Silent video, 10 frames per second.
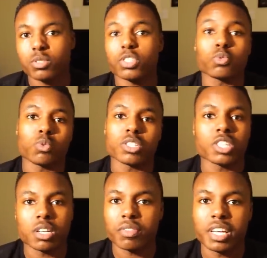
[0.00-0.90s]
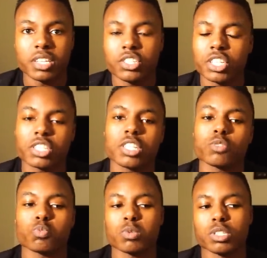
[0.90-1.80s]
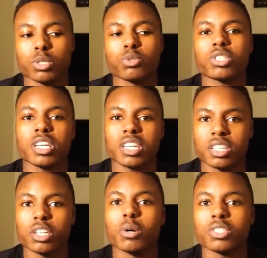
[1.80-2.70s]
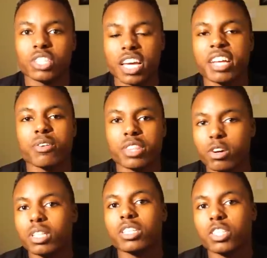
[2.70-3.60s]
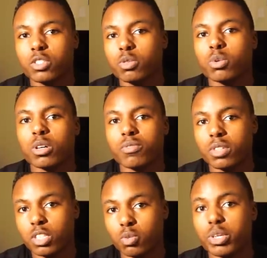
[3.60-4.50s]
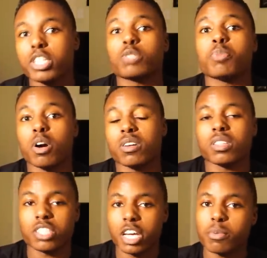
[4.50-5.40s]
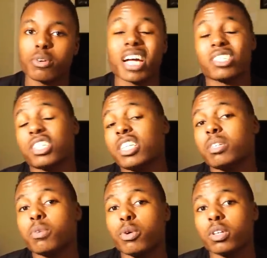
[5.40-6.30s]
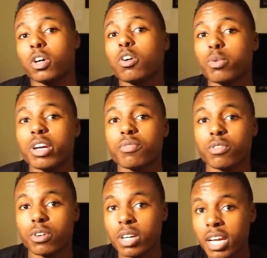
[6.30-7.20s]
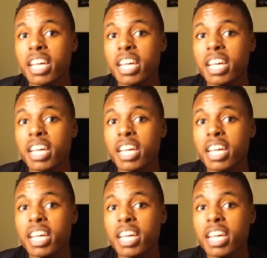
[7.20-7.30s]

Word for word: it's just one set of each, just because reducing, you know, a set here and there on the accessory work for this week is part of the taper and actually ends up going a long way for